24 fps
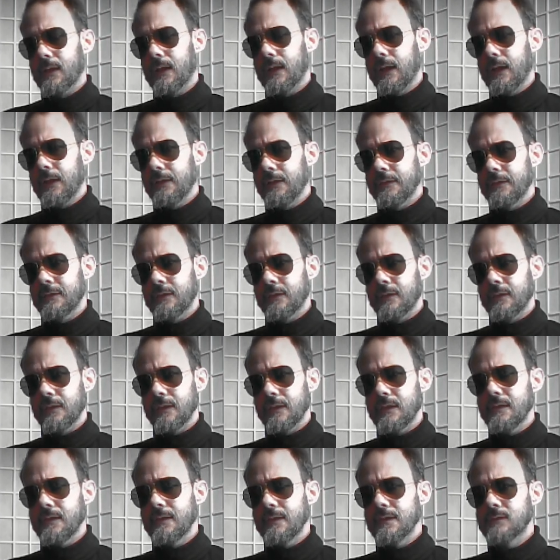And
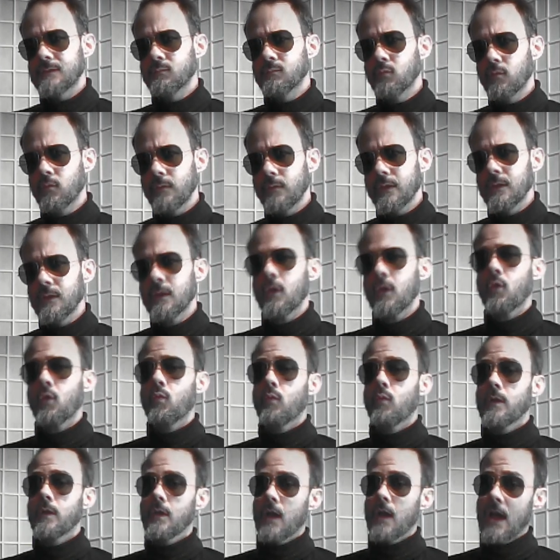in this movie
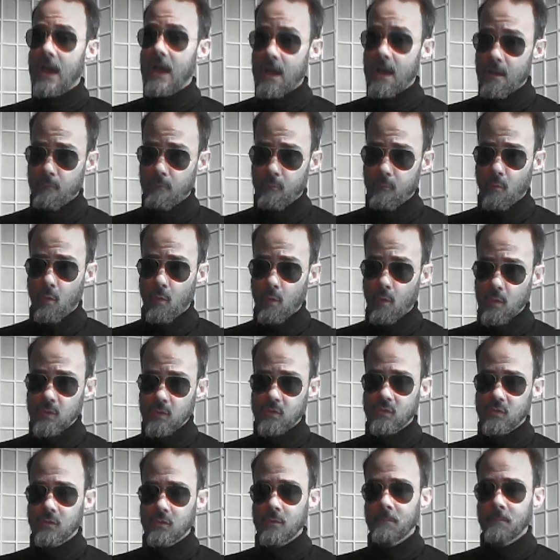we have
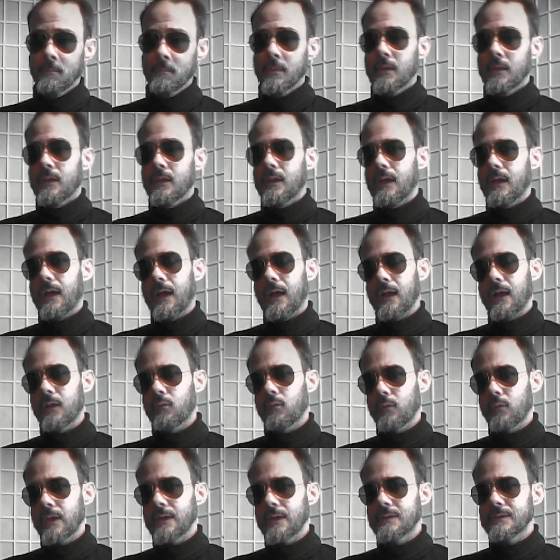also a
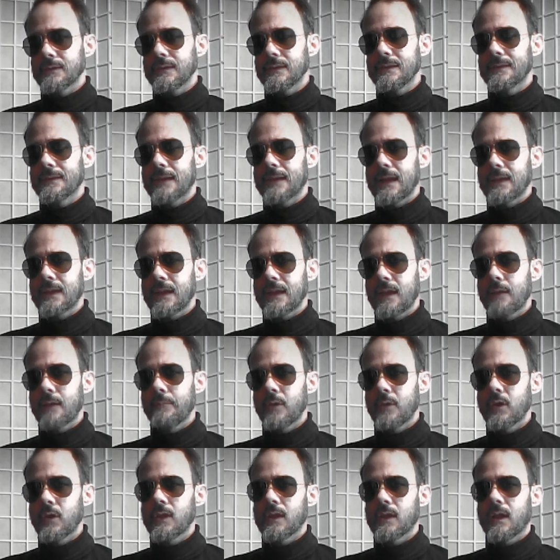great
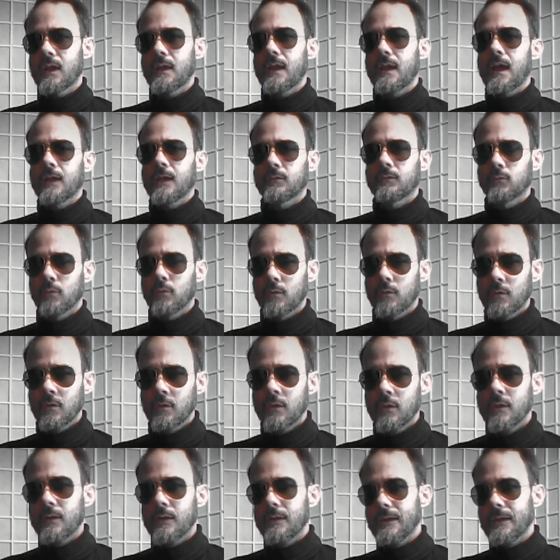Italian-American actor
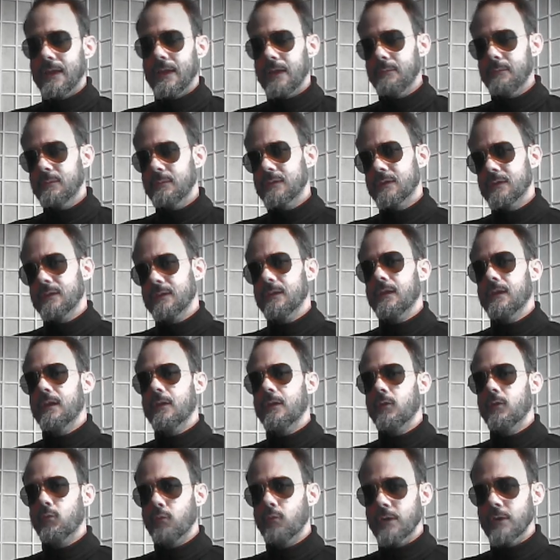named
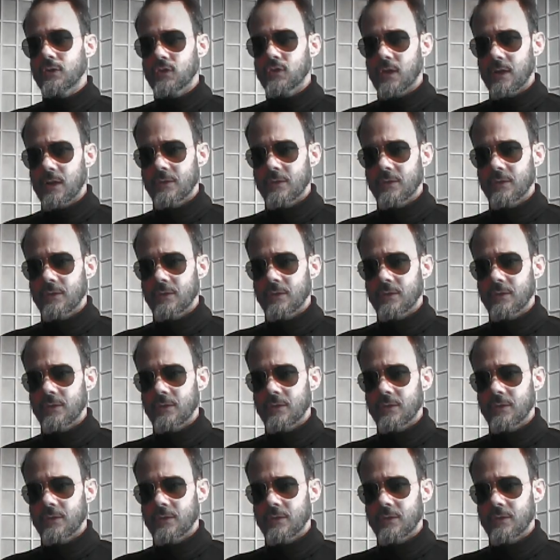Richard